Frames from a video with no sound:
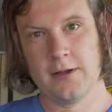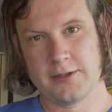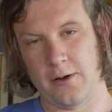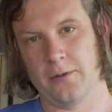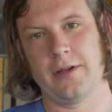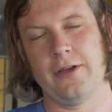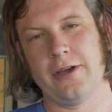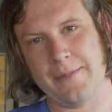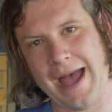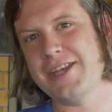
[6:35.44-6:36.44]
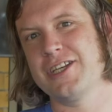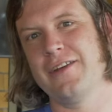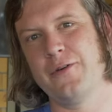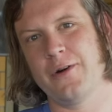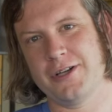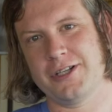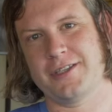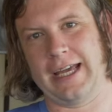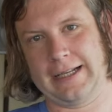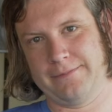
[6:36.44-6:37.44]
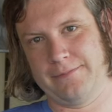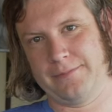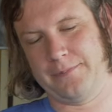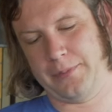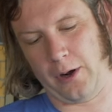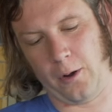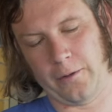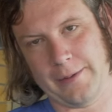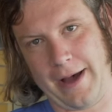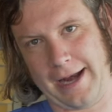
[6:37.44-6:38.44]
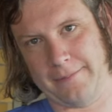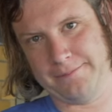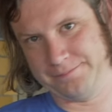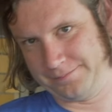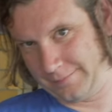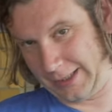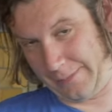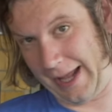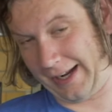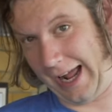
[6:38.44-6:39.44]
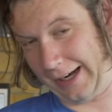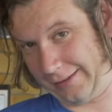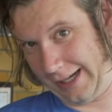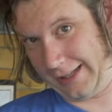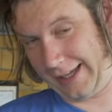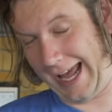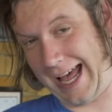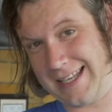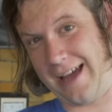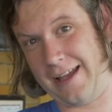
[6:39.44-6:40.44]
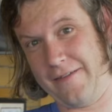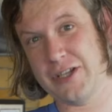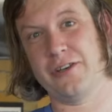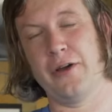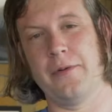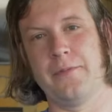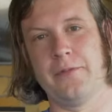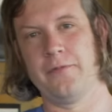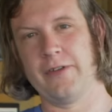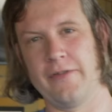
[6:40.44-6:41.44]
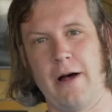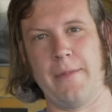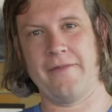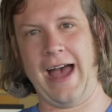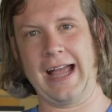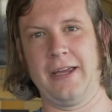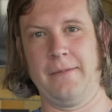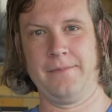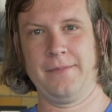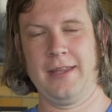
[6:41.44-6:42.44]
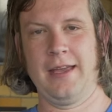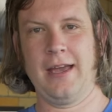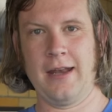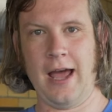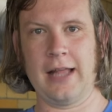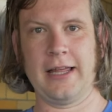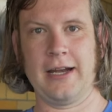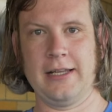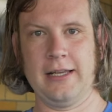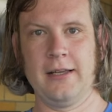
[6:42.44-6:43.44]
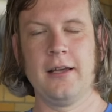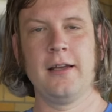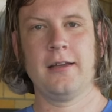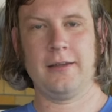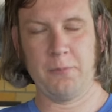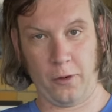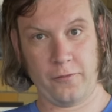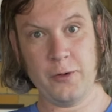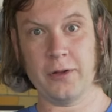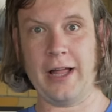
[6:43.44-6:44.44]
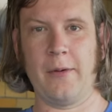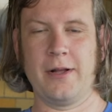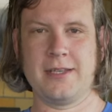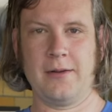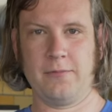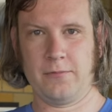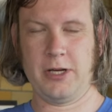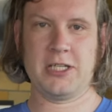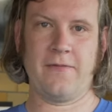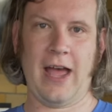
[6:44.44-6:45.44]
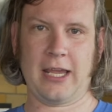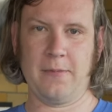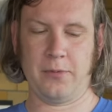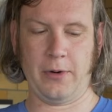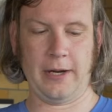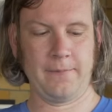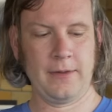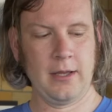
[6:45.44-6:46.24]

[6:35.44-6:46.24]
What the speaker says: So you can imagine if you were to just like put a hole in the bottom, the petcock letting gas out, eventually it would develop a vacuum and not let any more fuel out once it reached a vacuum point.